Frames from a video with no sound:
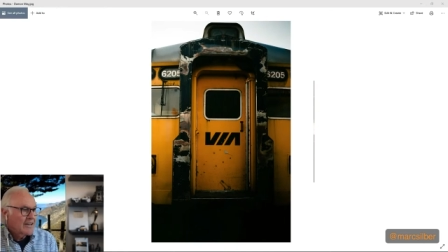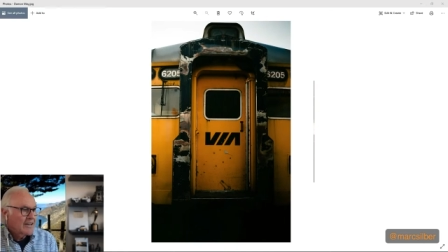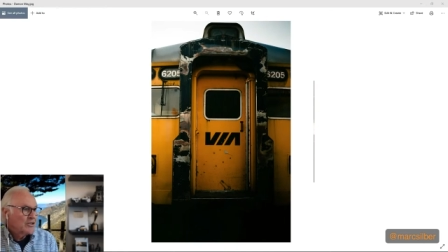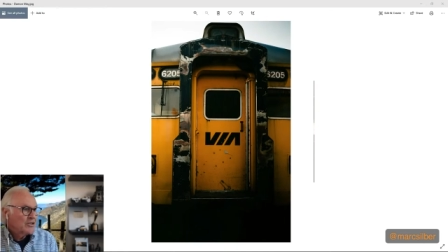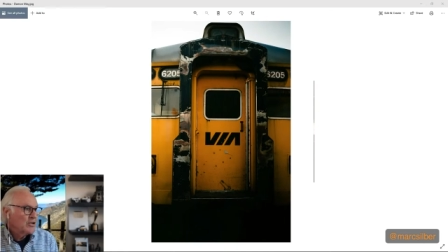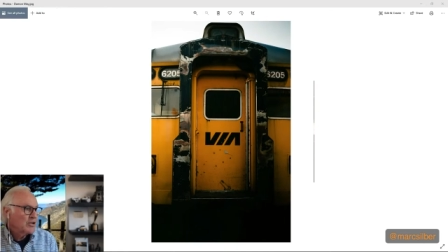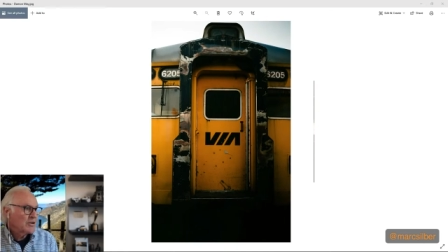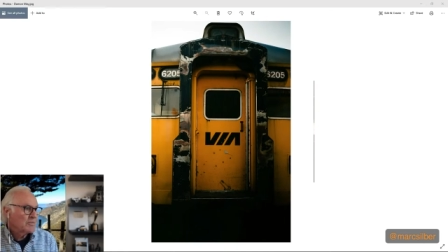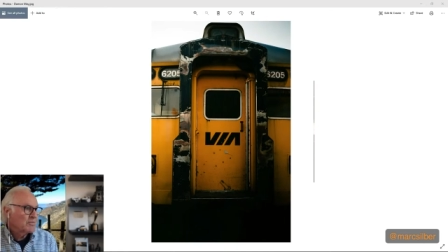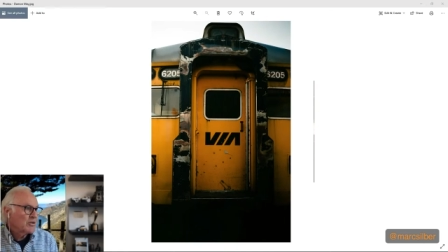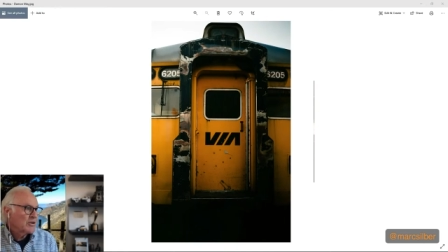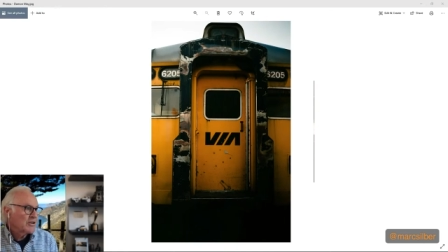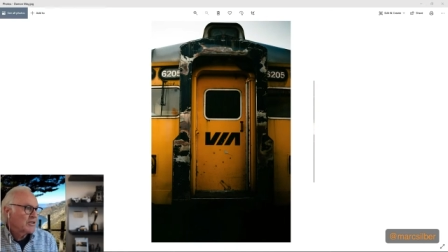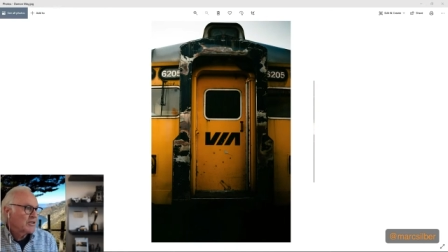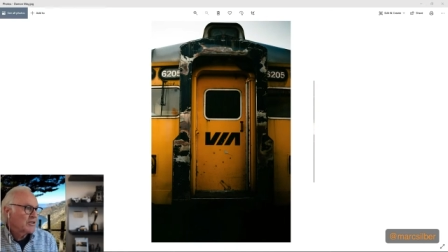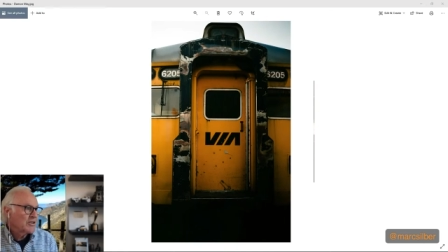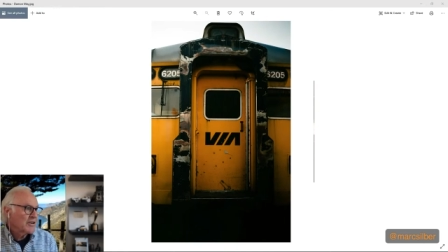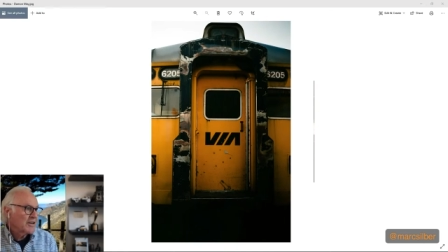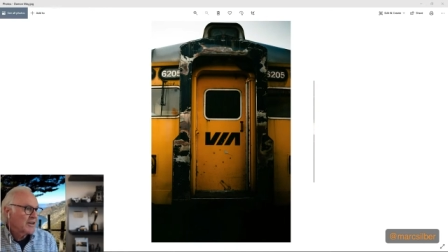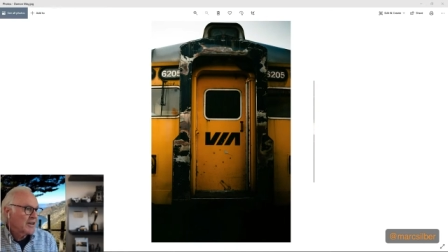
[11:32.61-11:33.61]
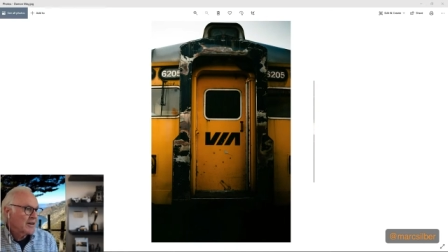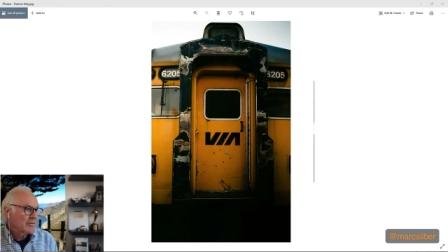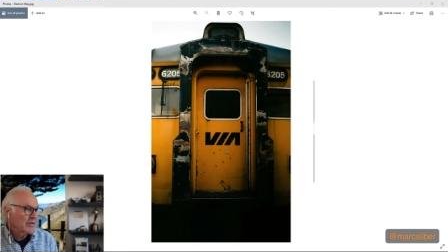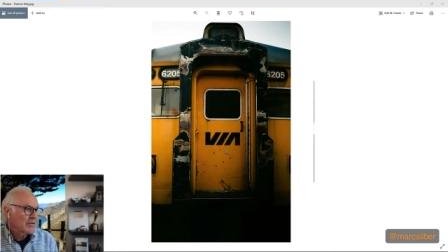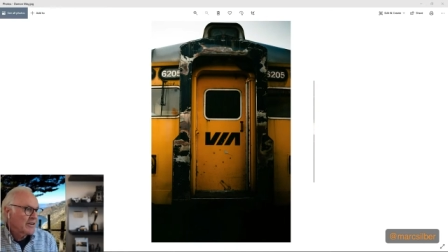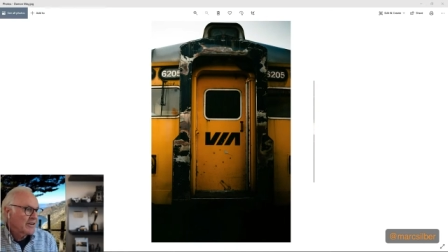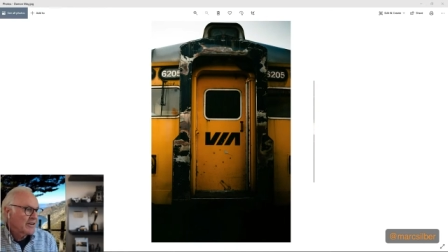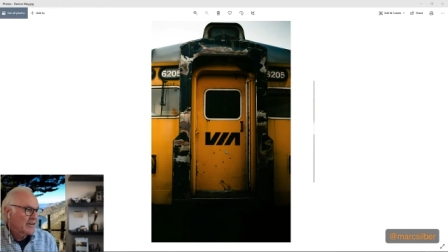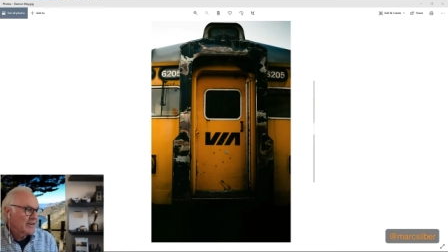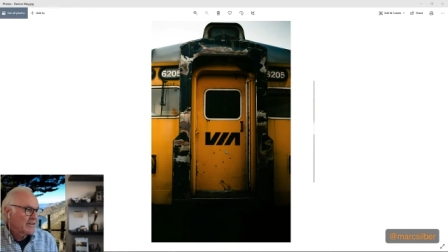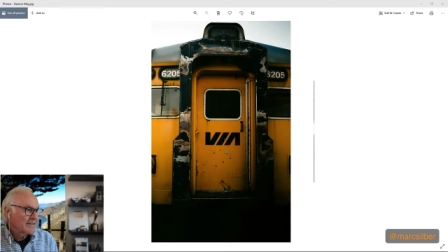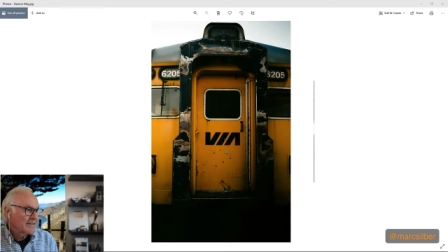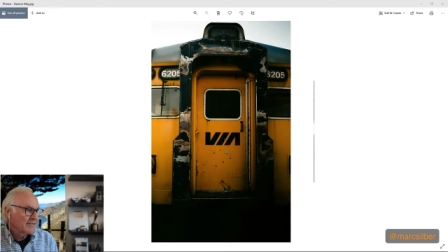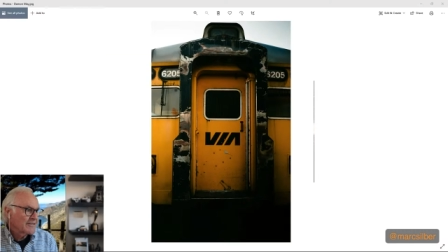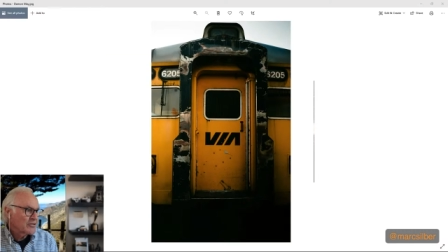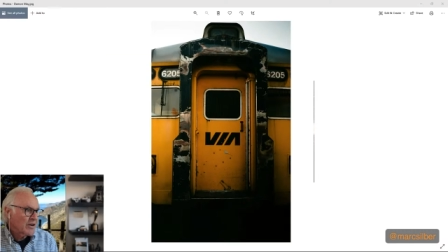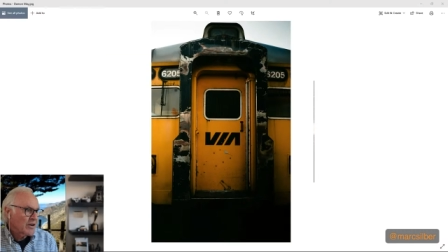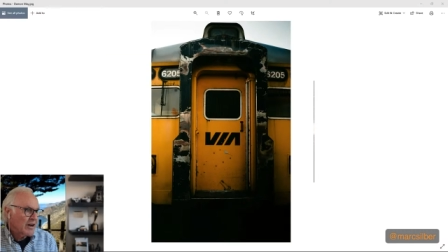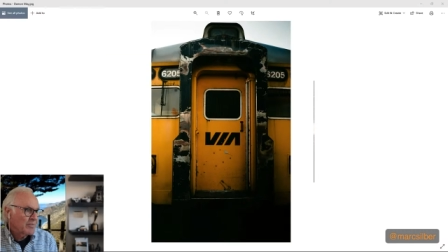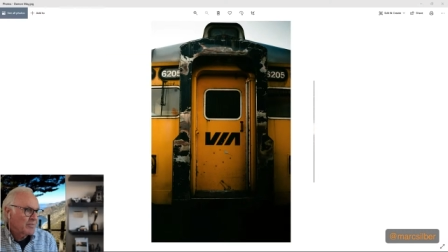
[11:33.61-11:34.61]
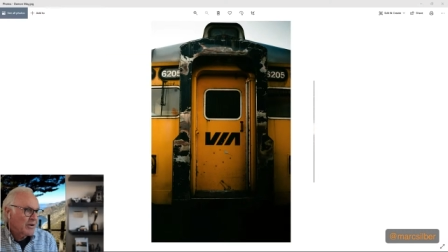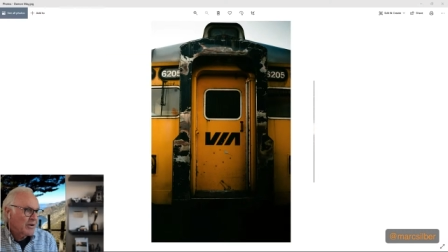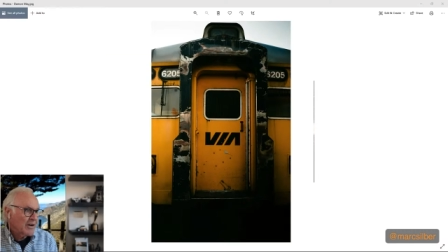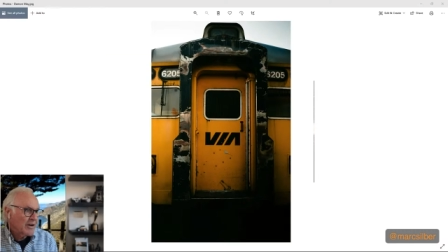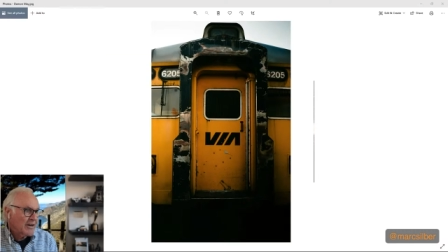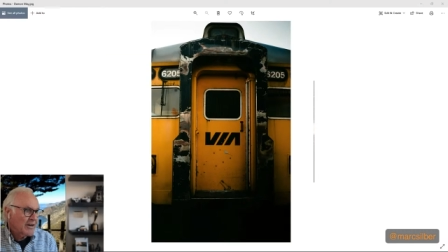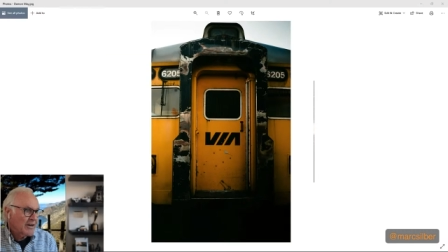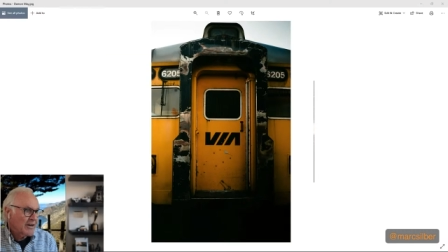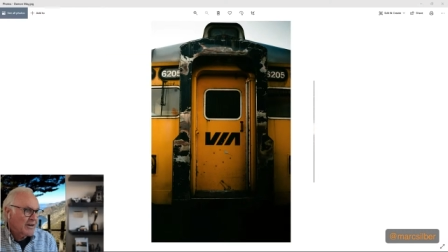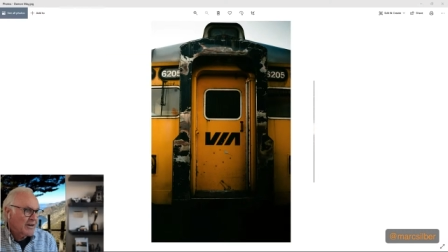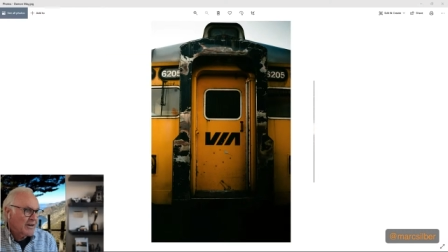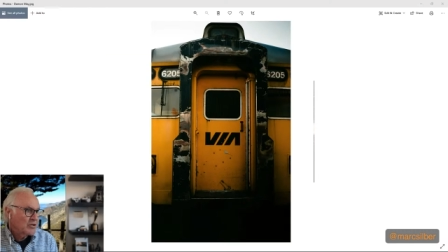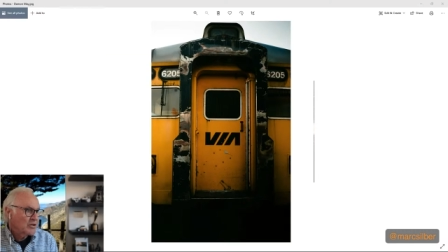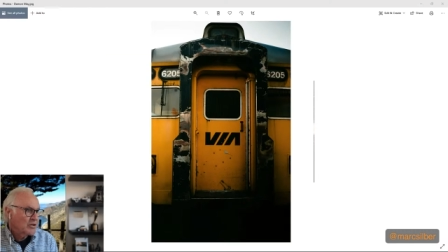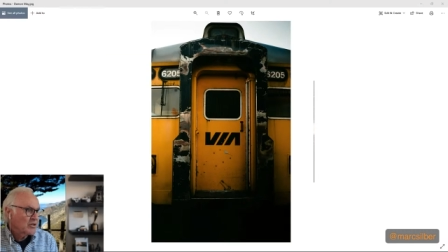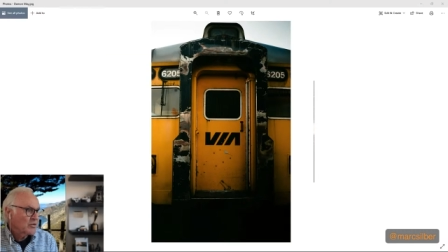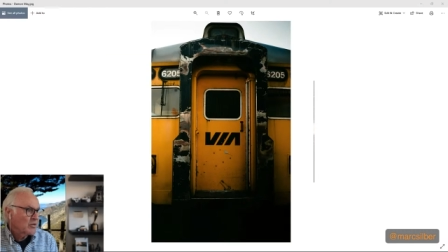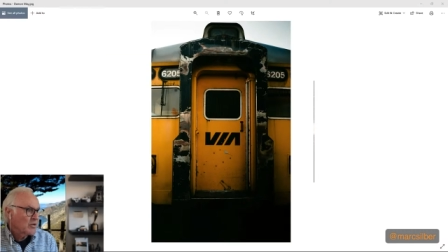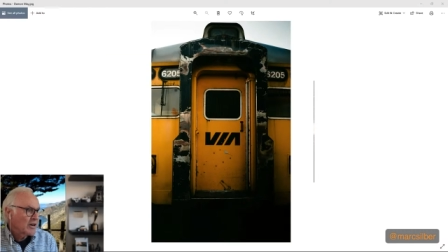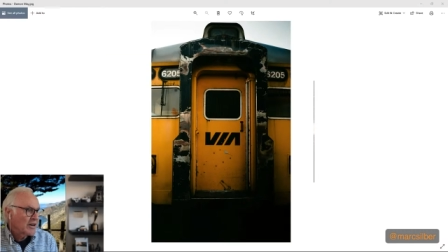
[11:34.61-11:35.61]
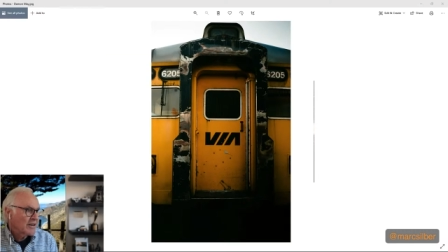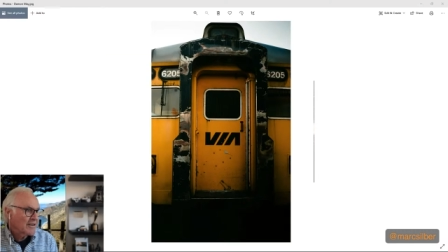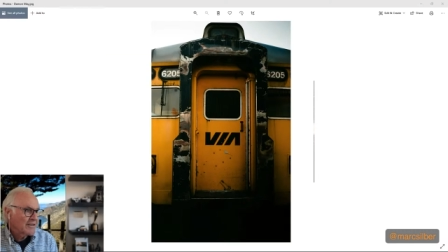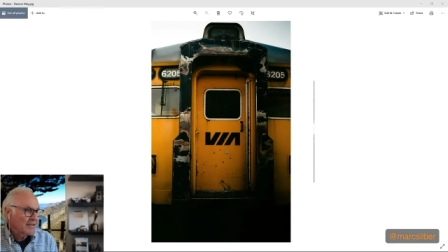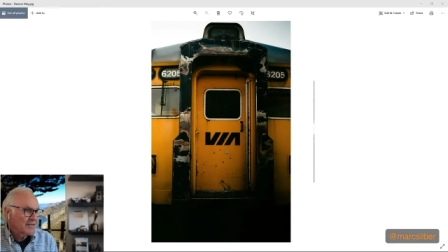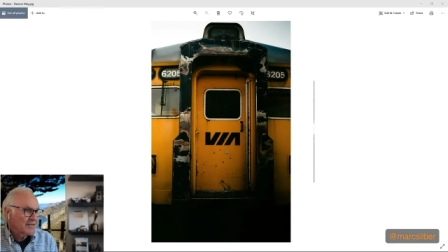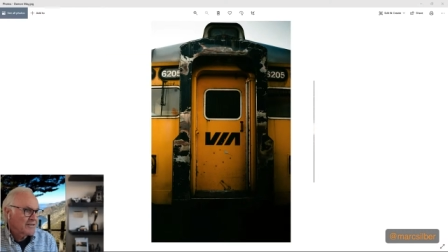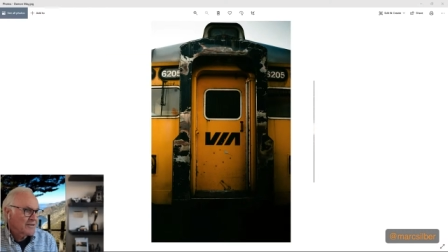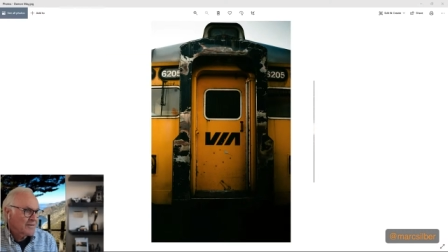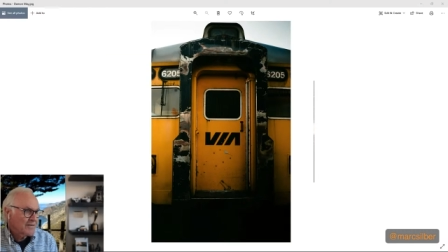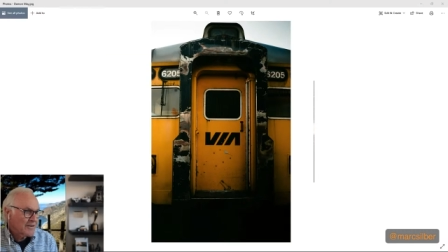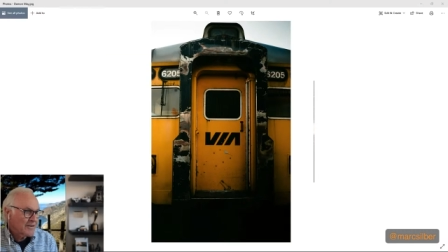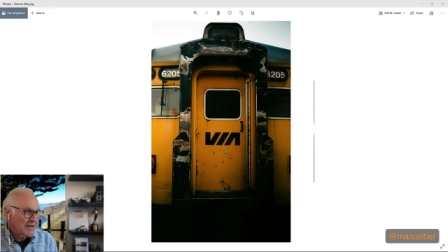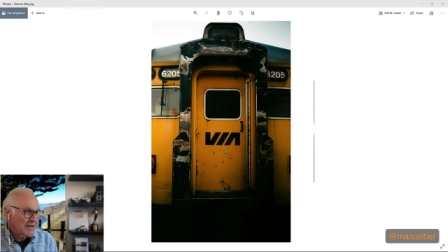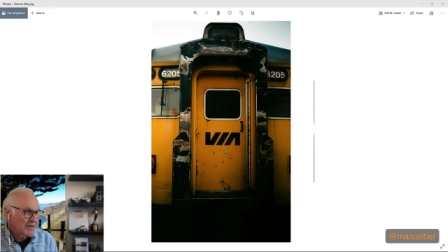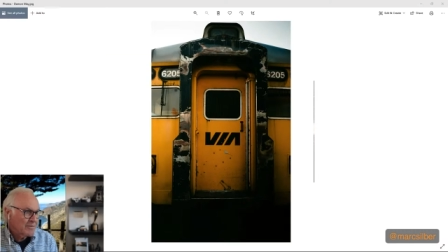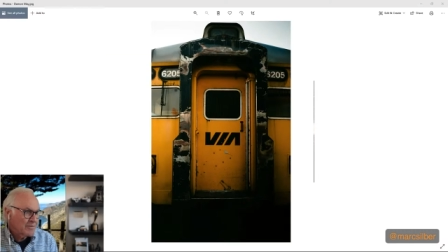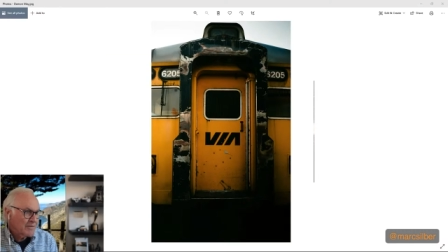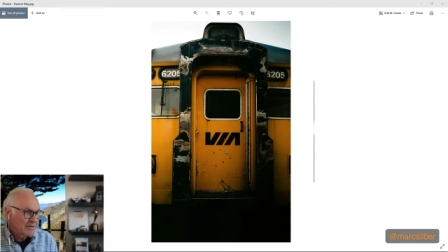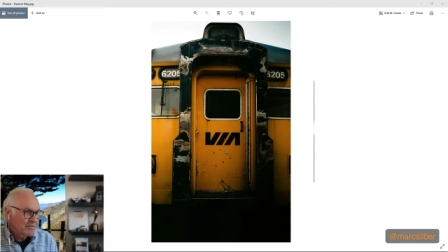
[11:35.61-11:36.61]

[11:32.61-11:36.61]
You could put your camera on a tripod and you could walk into the frame